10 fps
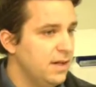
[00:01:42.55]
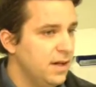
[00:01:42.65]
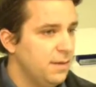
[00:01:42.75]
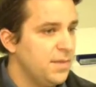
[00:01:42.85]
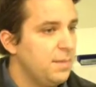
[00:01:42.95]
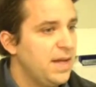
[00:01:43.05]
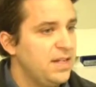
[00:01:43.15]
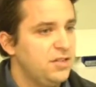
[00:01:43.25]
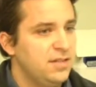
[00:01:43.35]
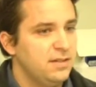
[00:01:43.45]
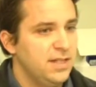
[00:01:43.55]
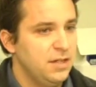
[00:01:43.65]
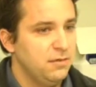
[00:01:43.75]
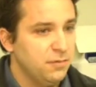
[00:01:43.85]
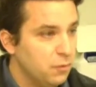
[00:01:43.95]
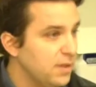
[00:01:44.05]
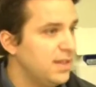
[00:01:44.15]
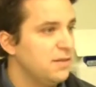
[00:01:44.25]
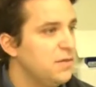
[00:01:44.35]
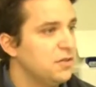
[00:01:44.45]
um, the patient, you know, for
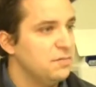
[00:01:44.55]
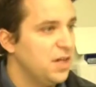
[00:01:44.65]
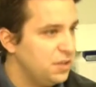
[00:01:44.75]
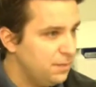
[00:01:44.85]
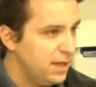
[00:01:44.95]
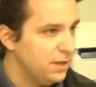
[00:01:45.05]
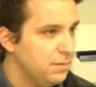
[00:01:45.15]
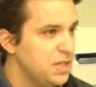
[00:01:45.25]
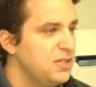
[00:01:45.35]
one thing, feels much better.